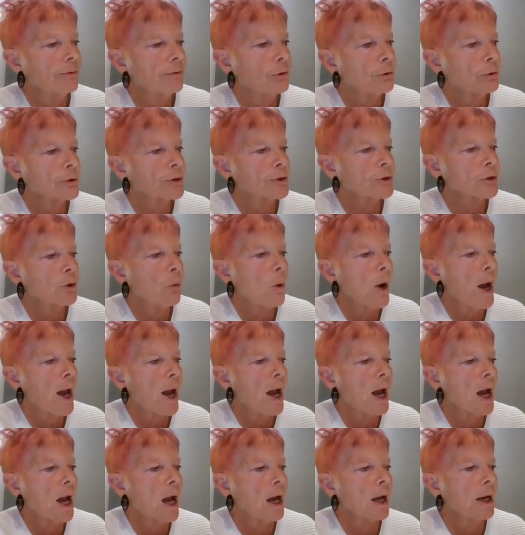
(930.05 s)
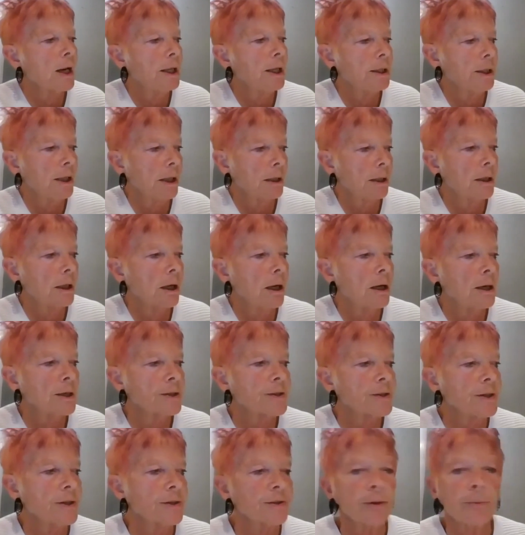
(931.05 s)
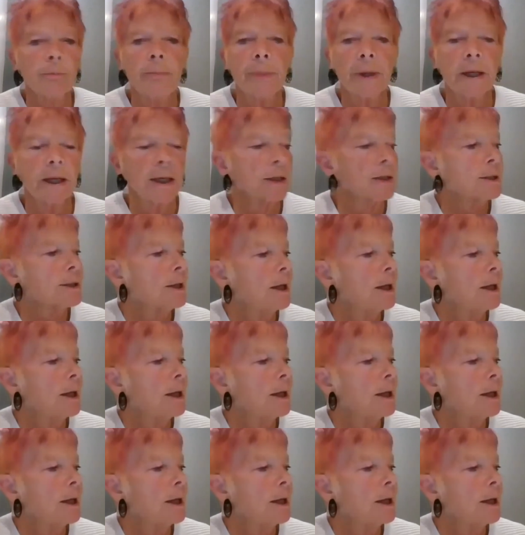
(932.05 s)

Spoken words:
foursquare in her glasses and pink